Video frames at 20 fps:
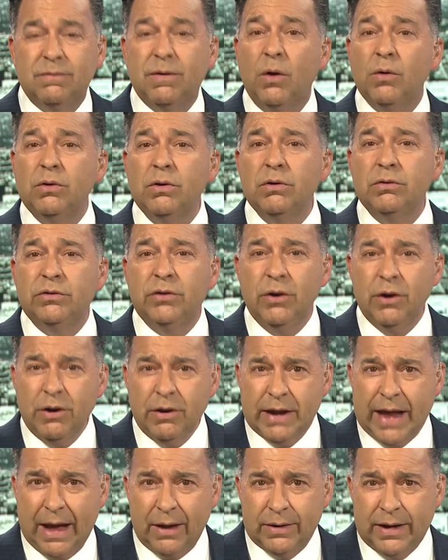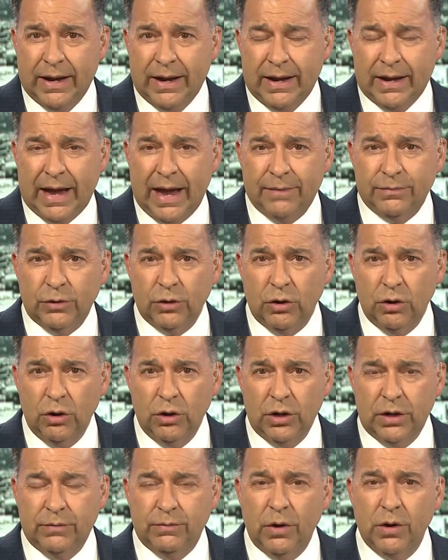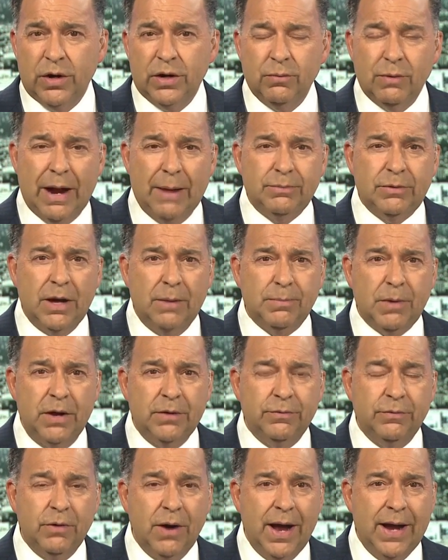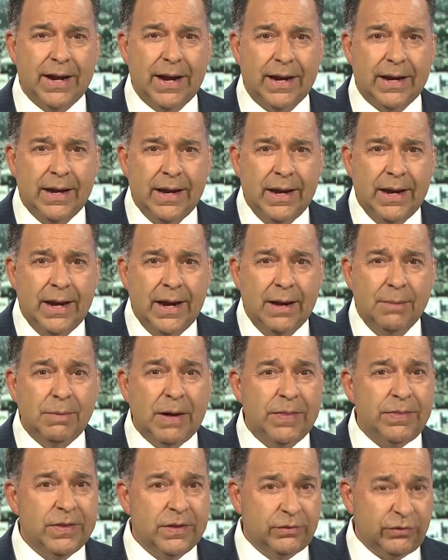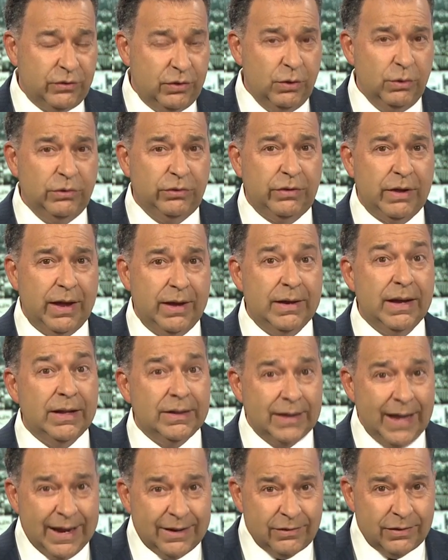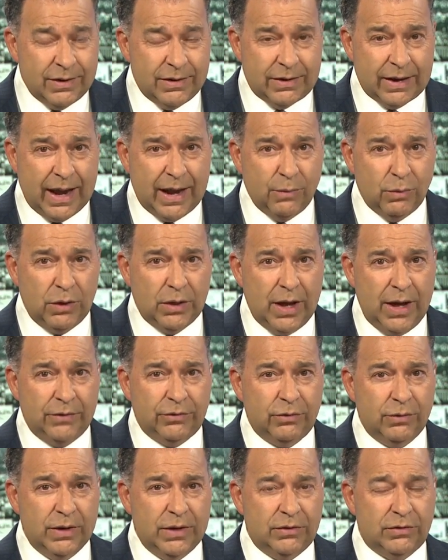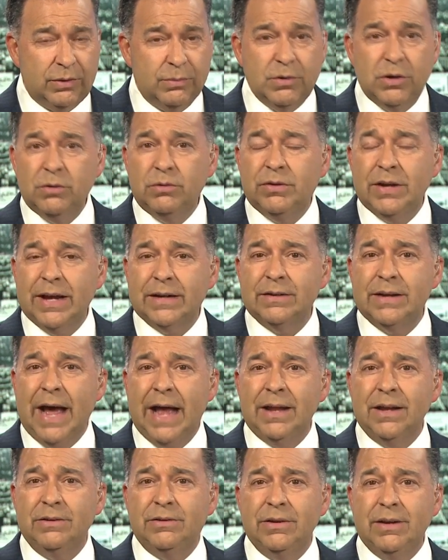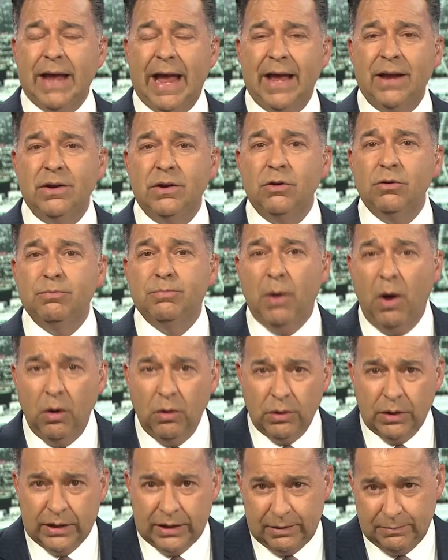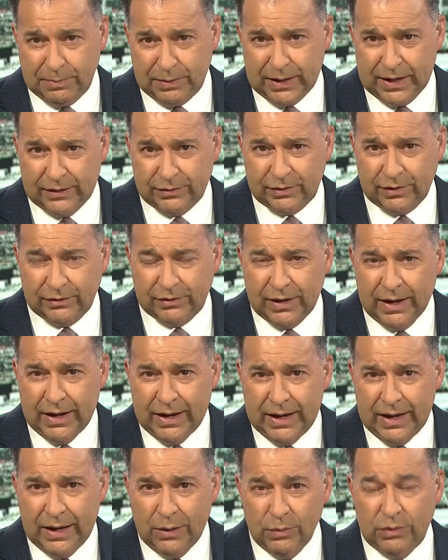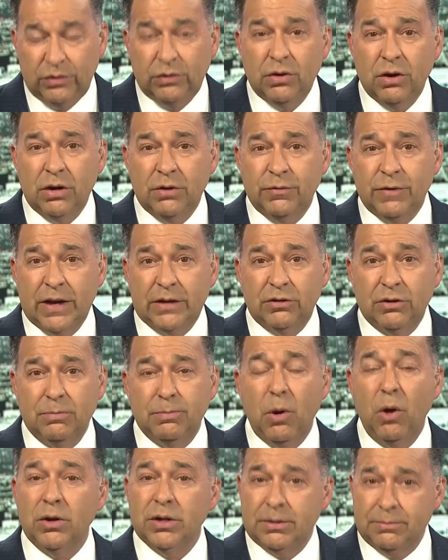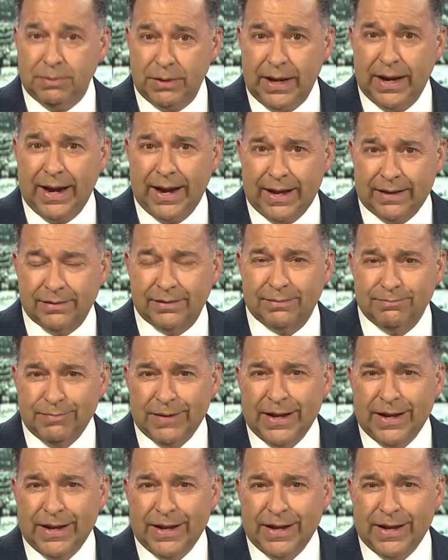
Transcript: voter turnout after early voting wrapped up on Friday. But this Tuesday, Election Day, will usher in some new technology and new polling places, which could affect your polling plans.